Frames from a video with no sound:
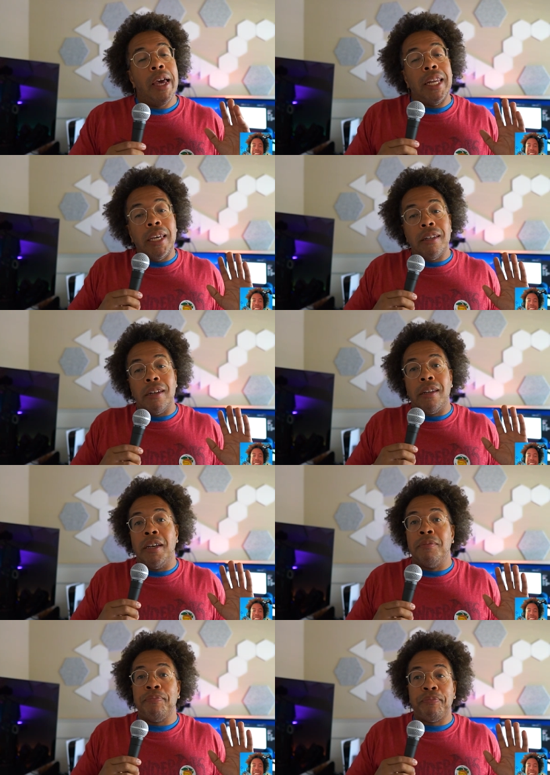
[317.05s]
at the end of the
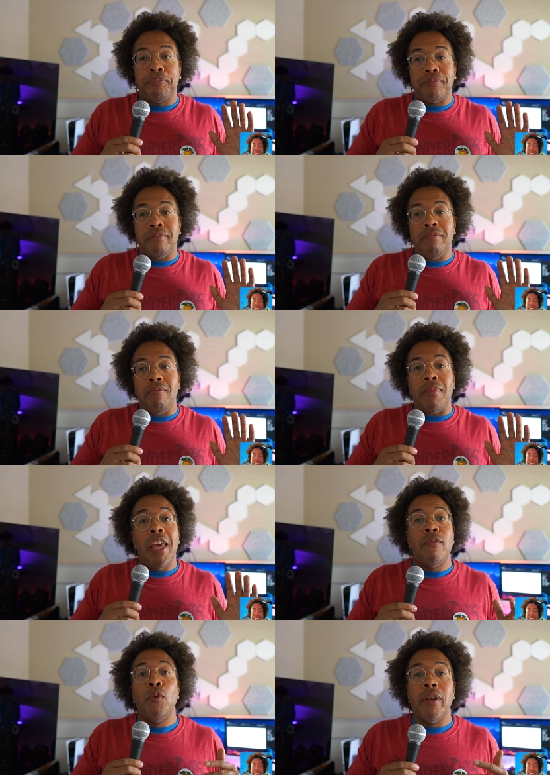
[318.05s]
day
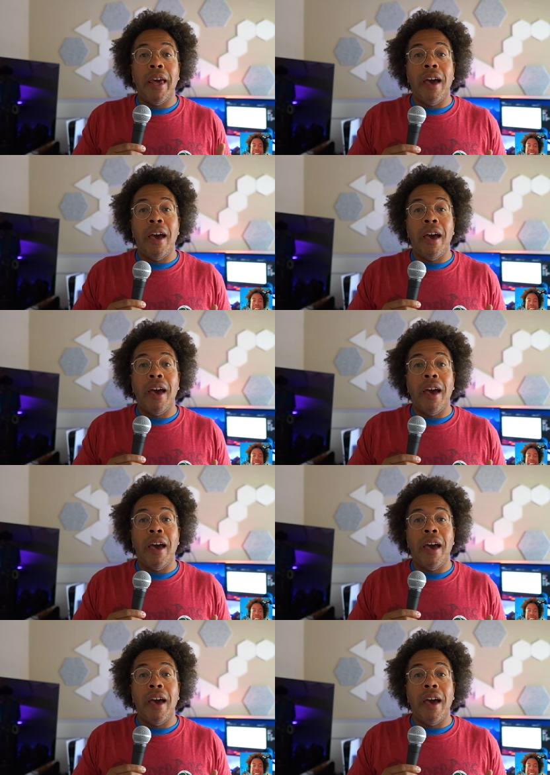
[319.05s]
if you can